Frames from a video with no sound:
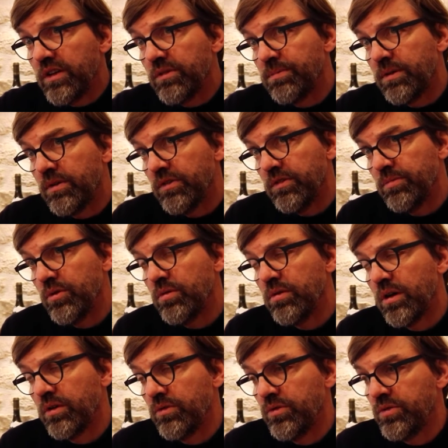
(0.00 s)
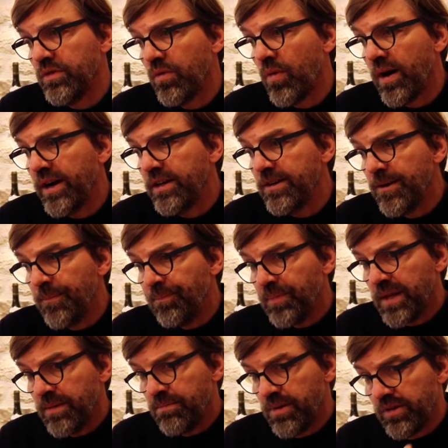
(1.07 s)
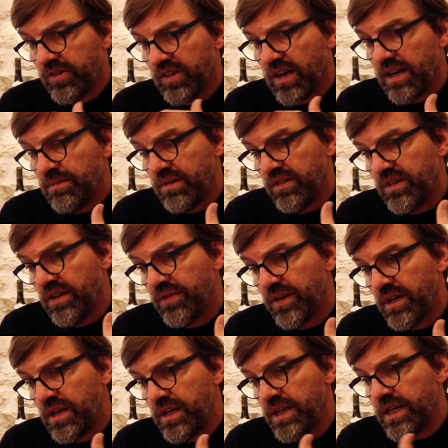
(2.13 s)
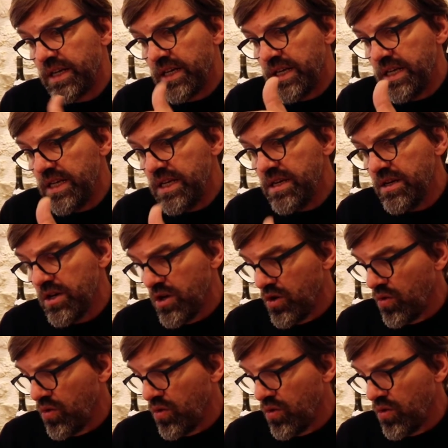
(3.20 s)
as possible onto the wine, but time is definitely key